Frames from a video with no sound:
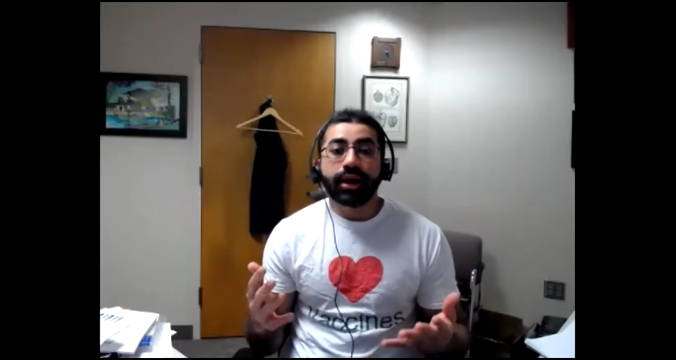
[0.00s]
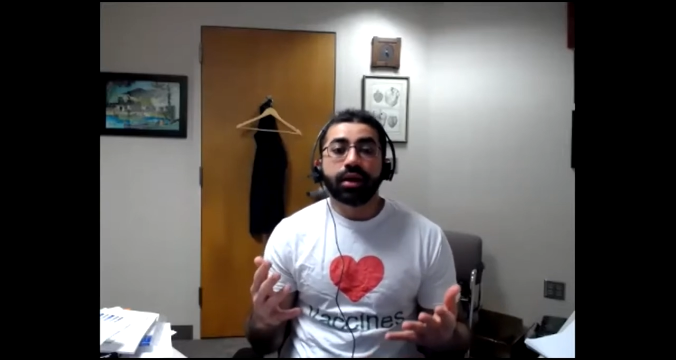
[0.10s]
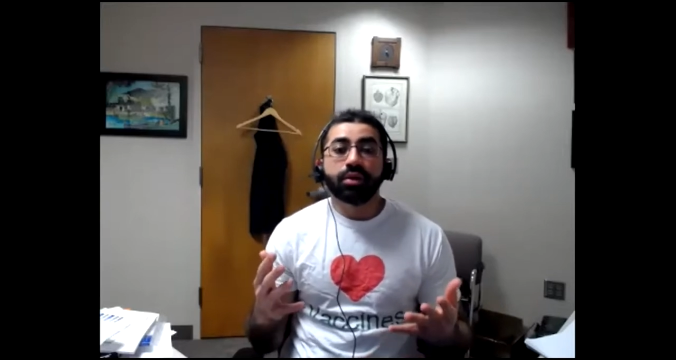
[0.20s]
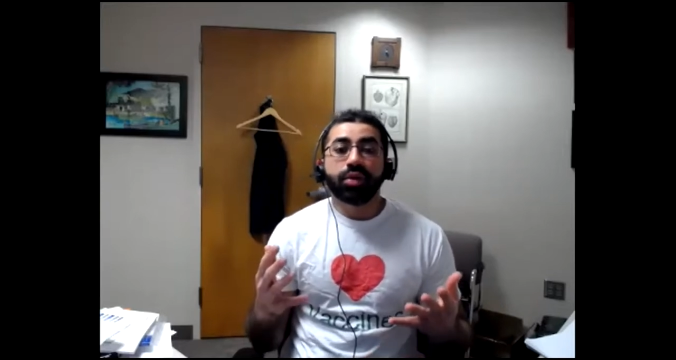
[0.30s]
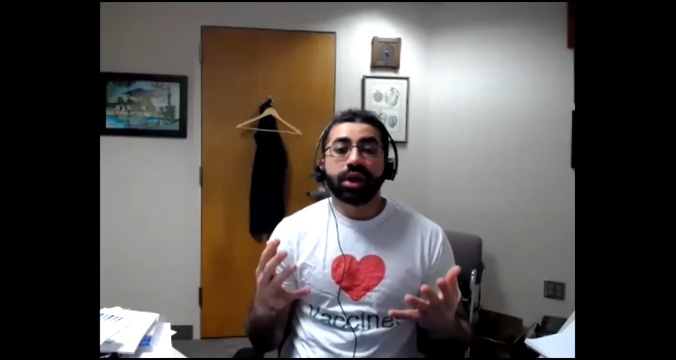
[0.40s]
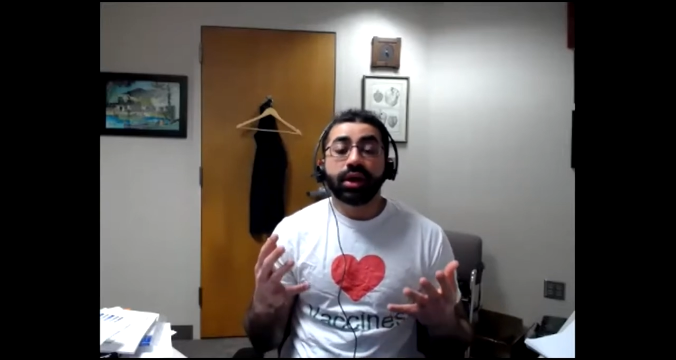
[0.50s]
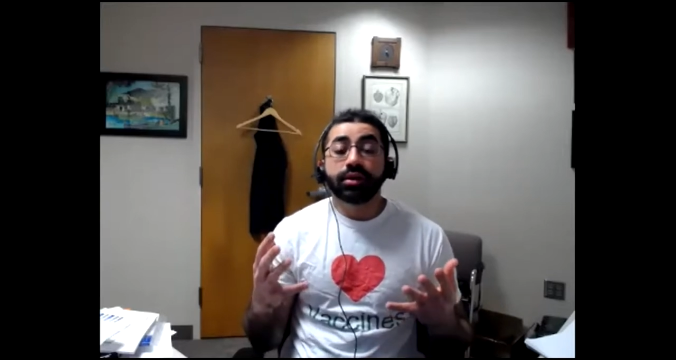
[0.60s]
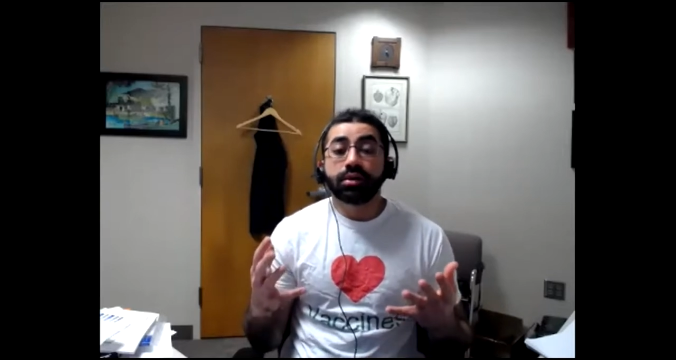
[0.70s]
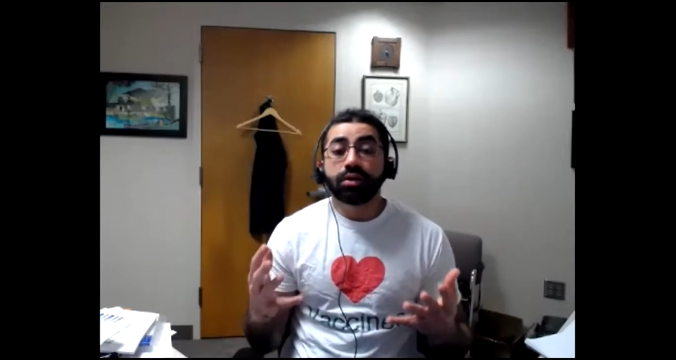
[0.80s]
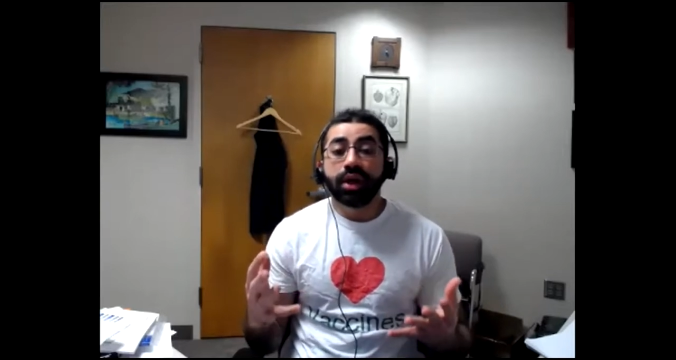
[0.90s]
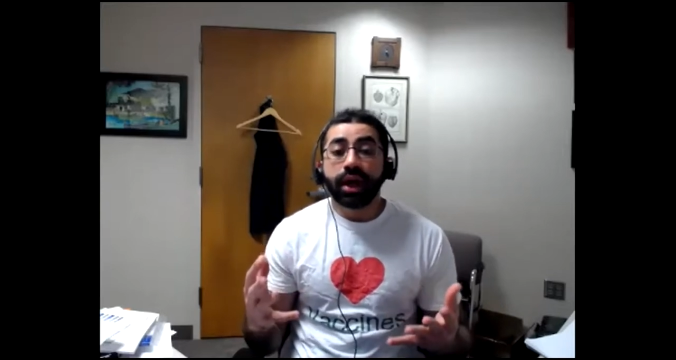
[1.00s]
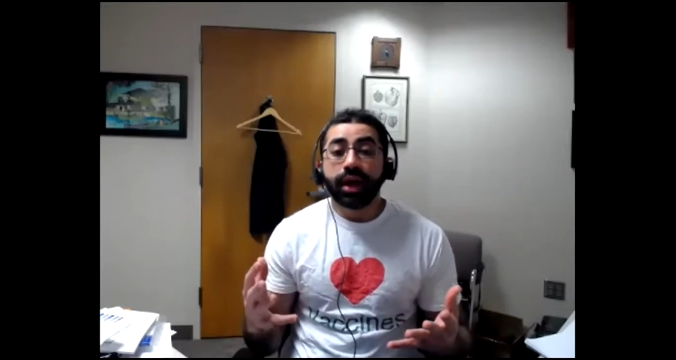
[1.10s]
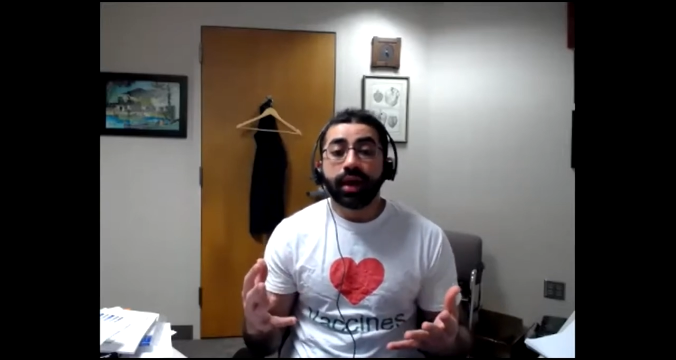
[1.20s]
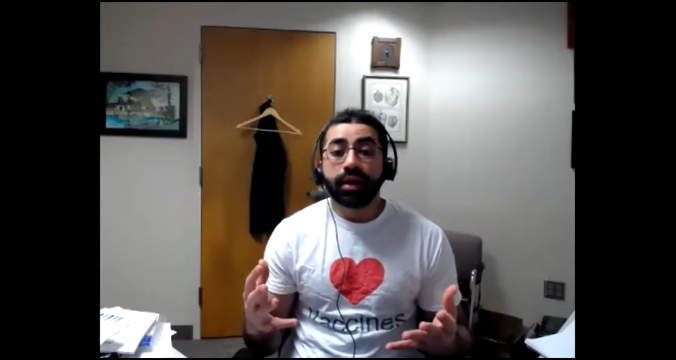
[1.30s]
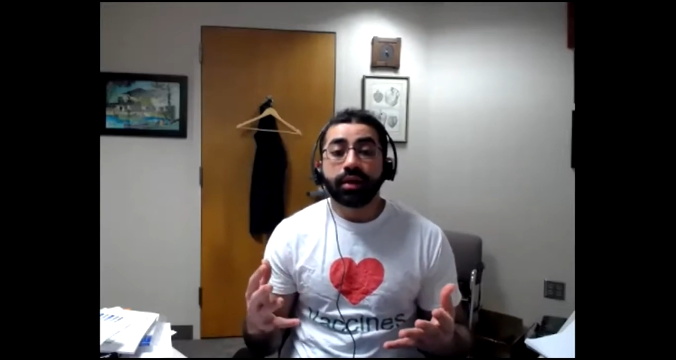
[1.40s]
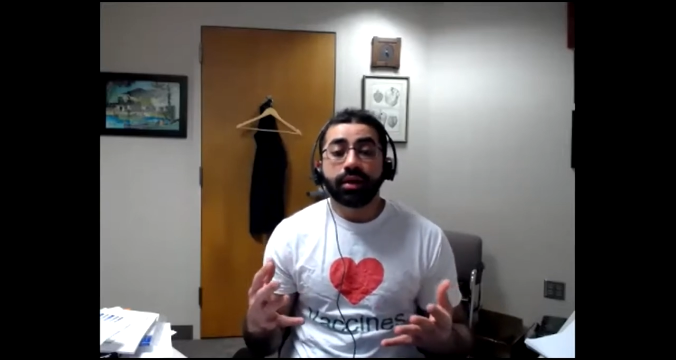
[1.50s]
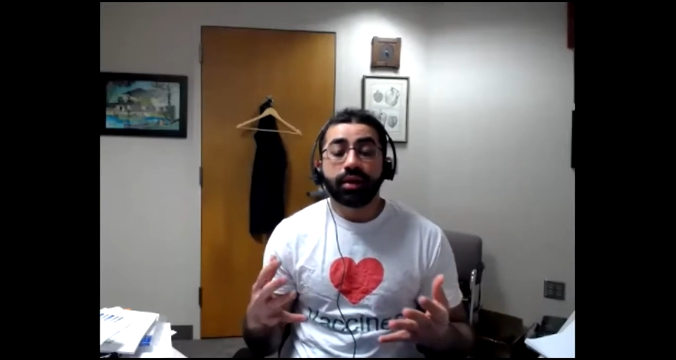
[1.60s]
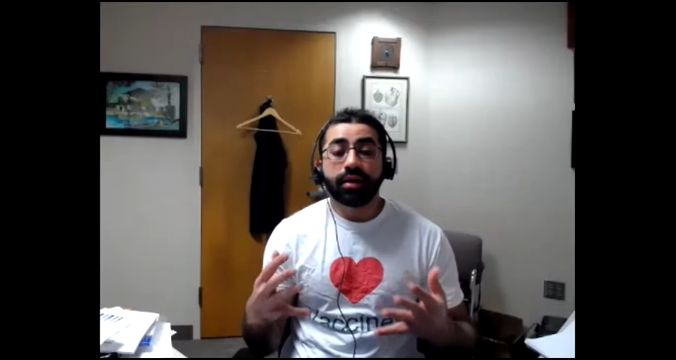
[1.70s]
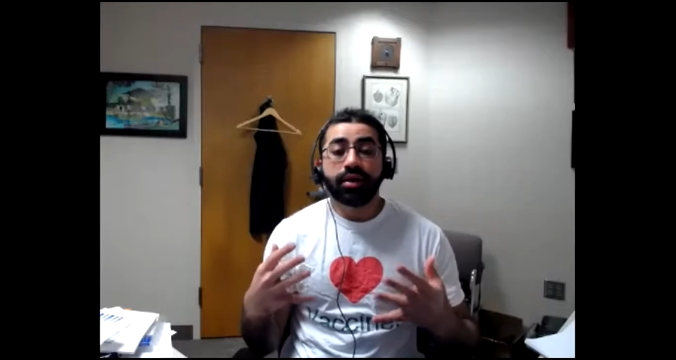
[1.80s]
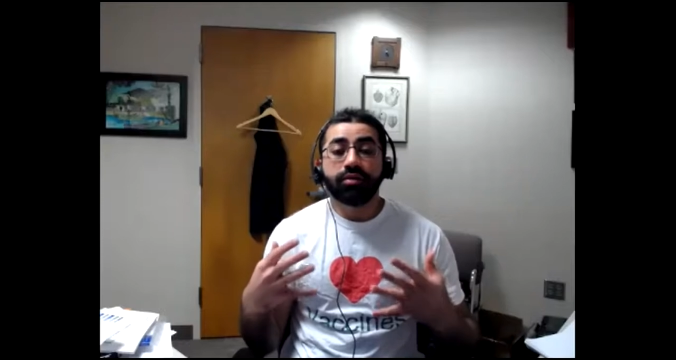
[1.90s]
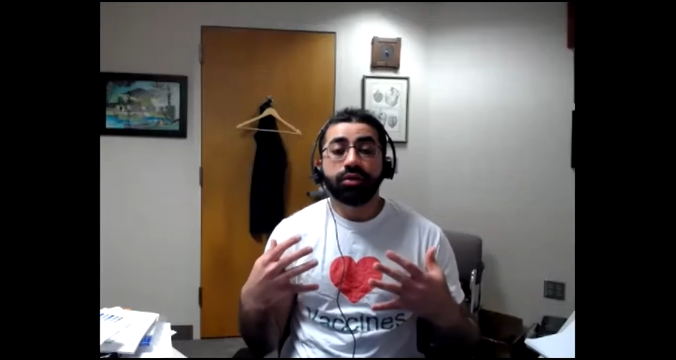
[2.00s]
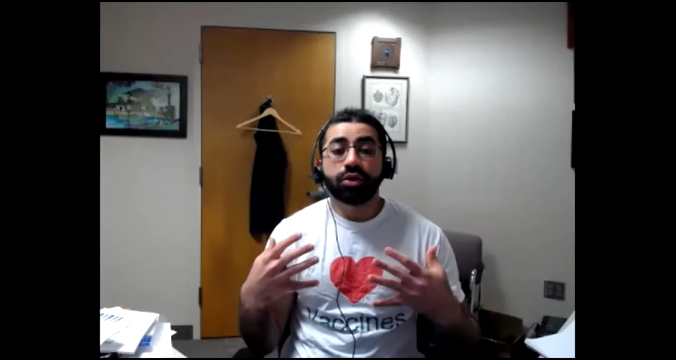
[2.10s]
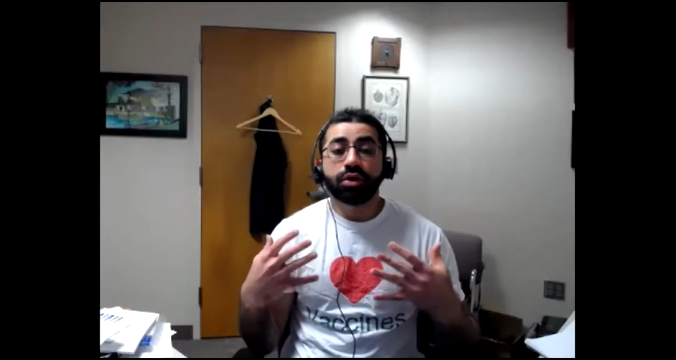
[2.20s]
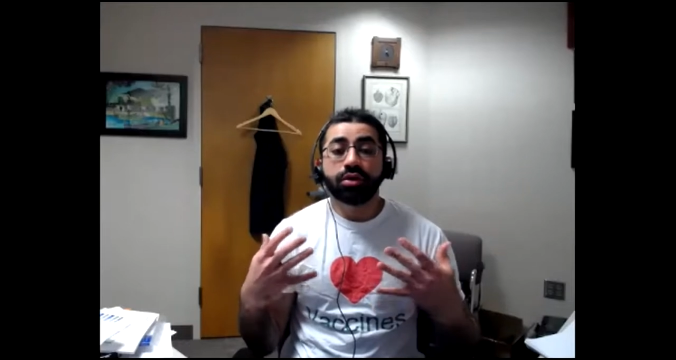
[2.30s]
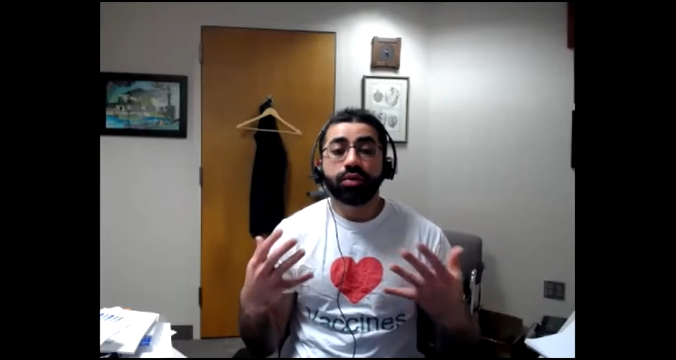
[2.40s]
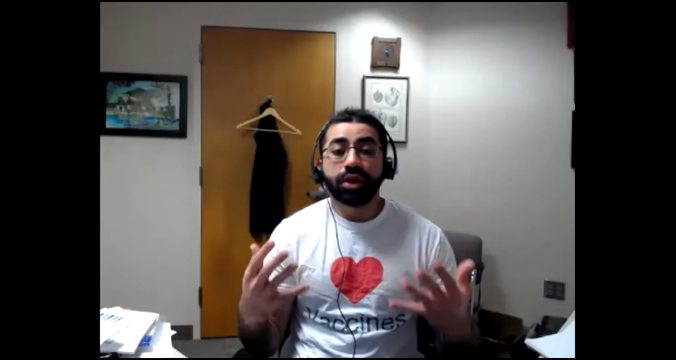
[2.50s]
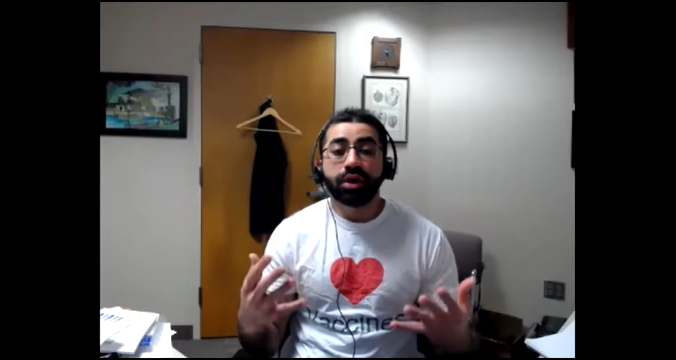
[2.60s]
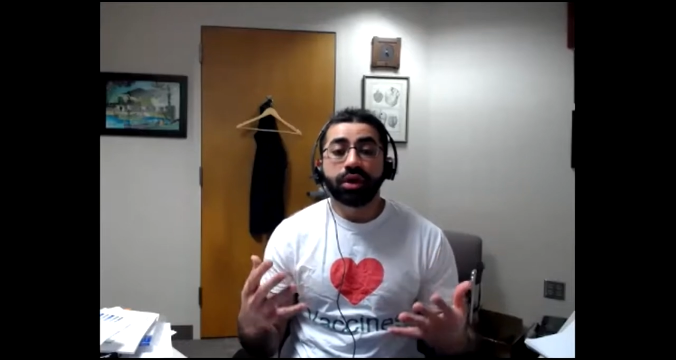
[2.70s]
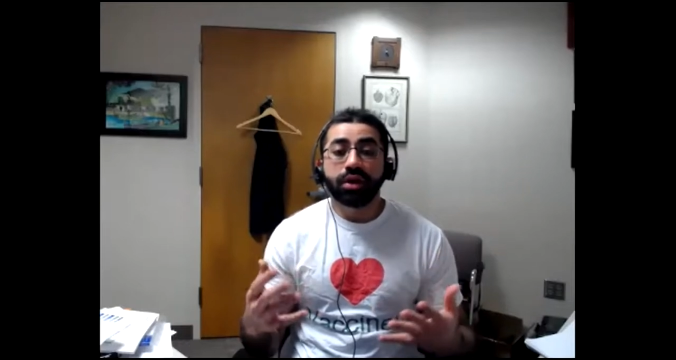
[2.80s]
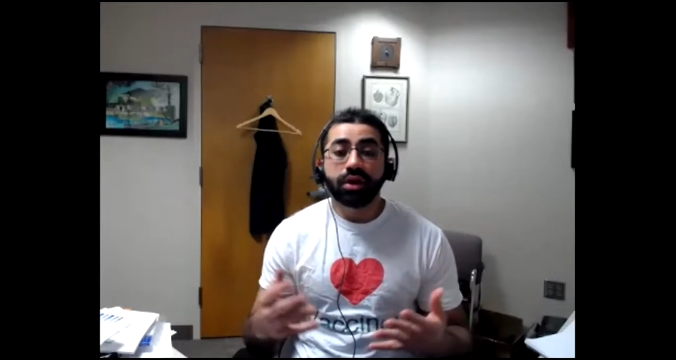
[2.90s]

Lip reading: Whereas today, if you're on Twitter,